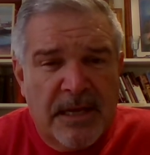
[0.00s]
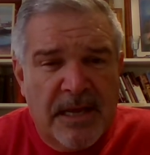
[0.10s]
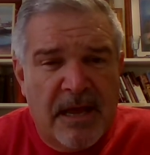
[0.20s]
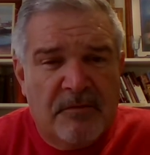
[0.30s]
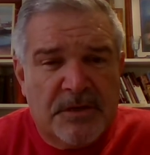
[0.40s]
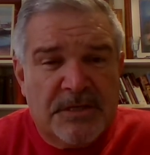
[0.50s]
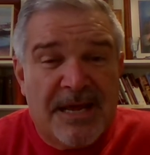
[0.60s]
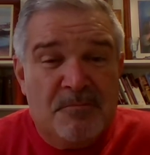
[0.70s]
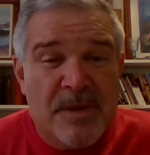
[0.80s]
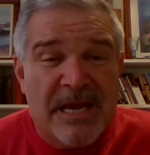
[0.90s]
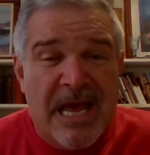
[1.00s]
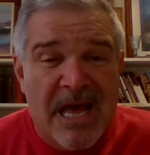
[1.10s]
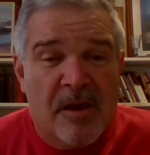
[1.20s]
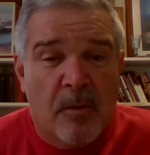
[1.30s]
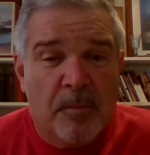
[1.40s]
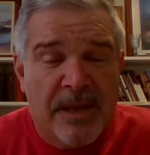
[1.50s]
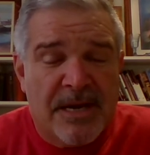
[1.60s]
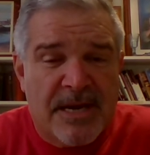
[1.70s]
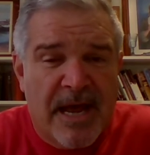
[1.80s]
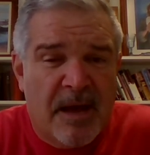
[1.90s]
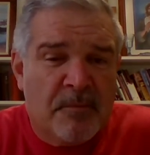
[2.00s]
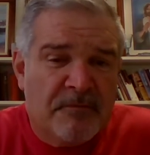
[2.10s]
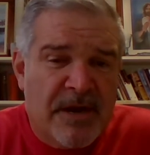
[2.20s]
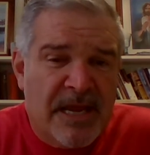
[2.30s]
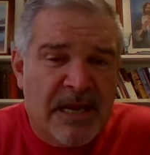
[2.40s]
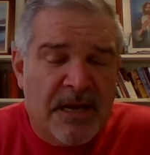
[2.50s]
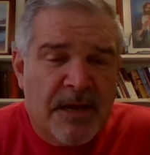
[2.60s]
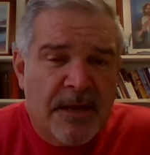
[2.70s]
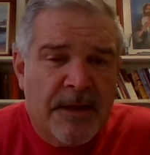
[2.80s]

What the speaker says: gave us a big help in time of need.